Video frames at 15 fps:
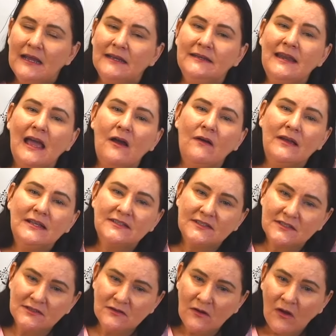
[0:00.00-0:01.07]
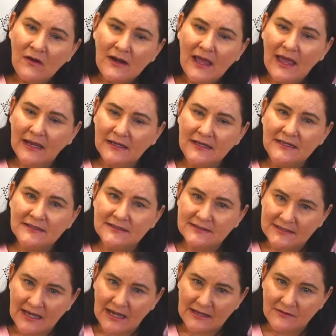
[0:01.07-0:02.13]
Now, it's not acne
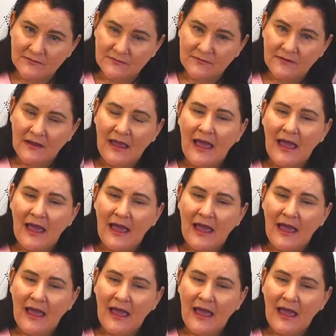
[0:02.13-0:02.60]
safe.